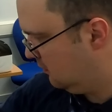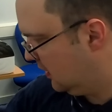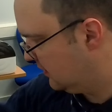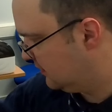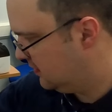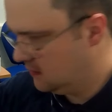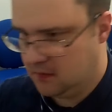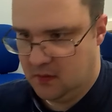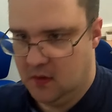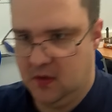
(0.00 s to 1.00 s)
right,
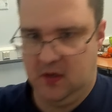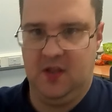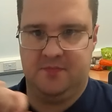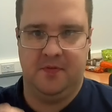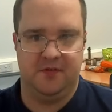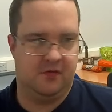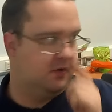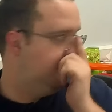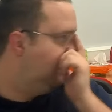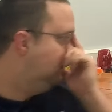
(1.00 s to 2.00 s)
let's put the
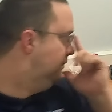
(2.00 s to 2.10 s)
screen back